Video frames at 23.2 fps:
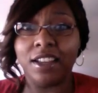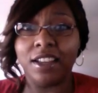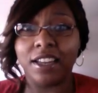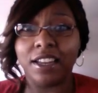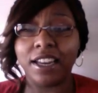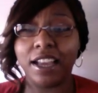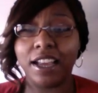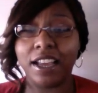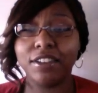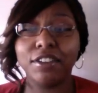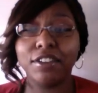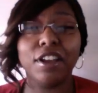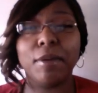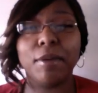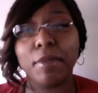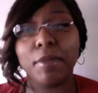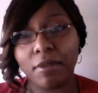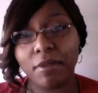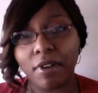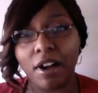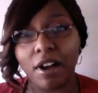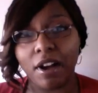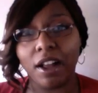Now, don't get me
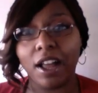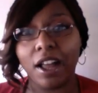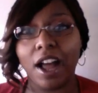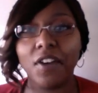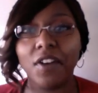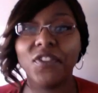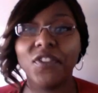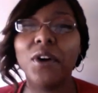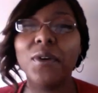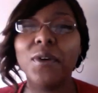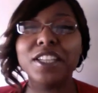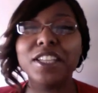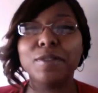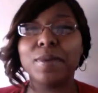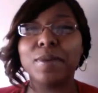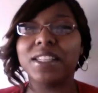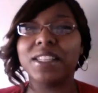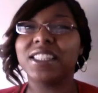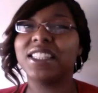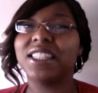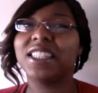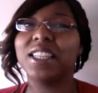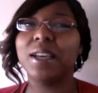wrong, I've always
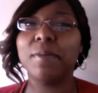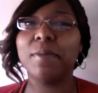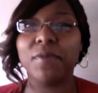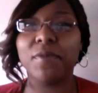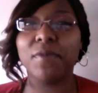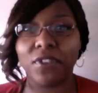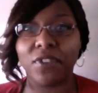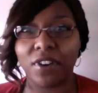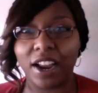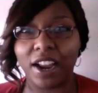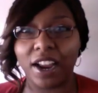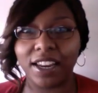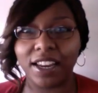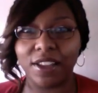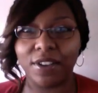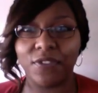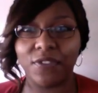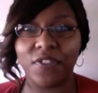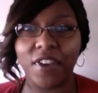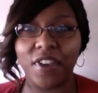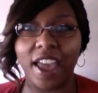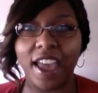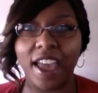been some variety of
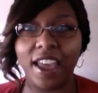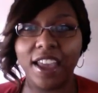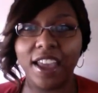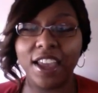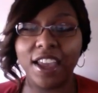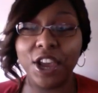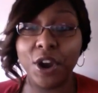fat,